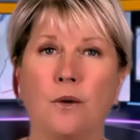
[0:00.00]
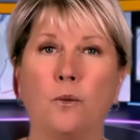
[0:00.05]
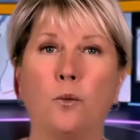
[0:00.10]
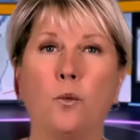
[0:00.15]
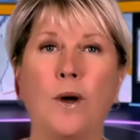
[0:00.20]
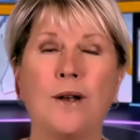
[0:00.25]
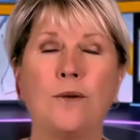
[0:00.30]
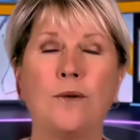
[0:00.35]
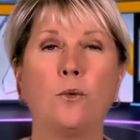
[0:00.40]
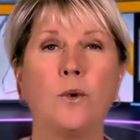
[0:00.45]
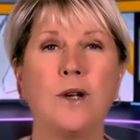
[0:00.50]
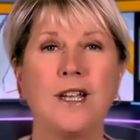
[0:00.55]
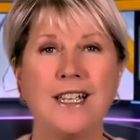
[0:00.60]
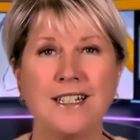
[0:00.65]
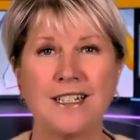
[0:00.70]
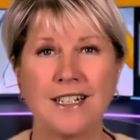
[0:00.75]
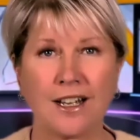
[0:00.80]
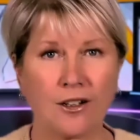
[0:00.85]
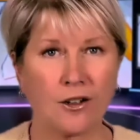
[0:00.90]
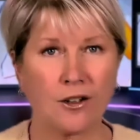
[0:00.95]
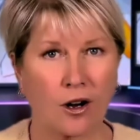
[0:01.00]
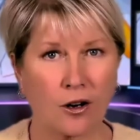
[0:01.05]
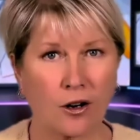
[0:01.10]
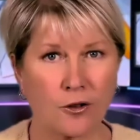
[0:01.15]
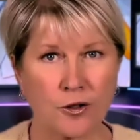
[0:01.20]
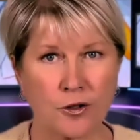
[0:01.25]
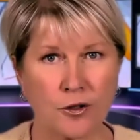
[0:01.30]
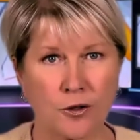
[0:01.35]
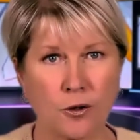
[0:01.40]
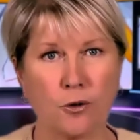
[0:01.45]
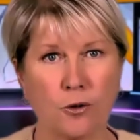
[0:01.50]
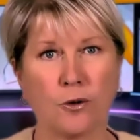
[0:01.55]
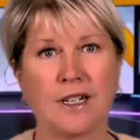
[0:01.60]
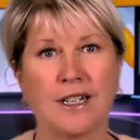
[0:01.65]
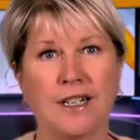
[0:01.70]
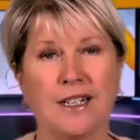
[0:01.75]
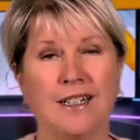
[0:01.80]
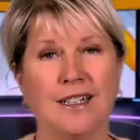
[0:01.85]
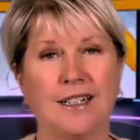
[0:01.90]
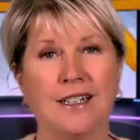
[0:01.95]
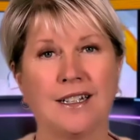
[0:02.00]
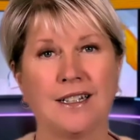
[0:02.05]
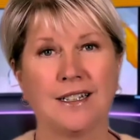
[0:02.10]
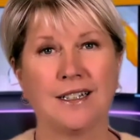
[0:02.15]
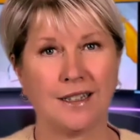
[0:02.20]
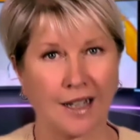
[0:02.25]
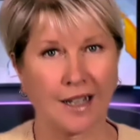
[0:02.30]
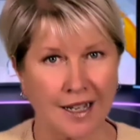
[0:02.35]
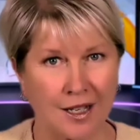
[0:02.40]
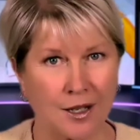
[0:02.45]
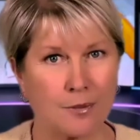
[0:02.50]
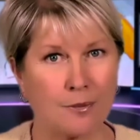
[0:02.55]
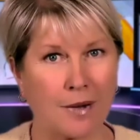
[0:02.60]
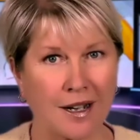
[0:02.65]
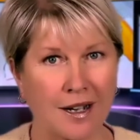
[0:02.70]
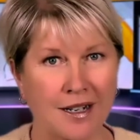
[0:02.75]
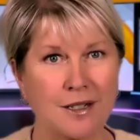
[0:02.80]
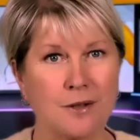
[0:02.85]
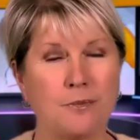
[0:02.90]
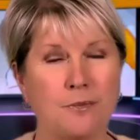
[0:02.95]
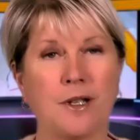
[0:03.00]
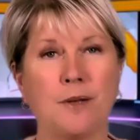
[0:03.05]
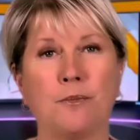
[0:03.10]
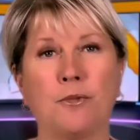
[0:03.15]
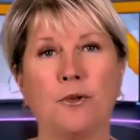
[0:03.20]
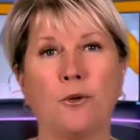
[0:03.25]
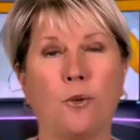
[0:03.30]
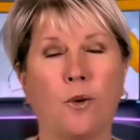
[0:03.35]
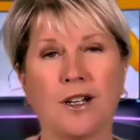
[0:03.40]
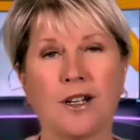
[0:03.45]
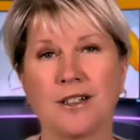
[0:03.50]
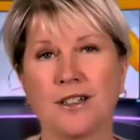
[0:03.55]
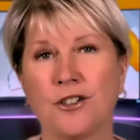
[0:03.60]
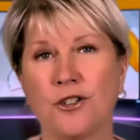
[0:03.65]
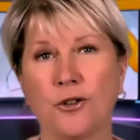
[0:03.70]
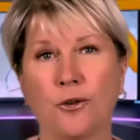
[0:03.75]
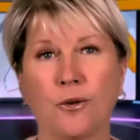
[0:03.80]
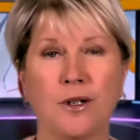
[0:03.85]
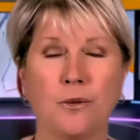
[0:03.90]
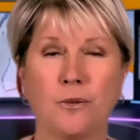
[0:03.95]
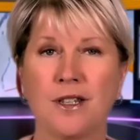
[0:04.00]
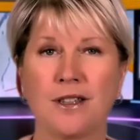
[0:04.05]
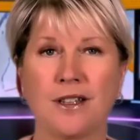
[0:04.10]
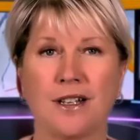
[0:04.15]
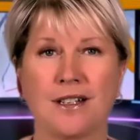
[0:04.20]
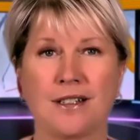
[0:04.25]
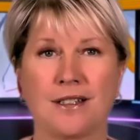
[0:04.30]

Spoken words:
When we tell our story, like-minded people want to join with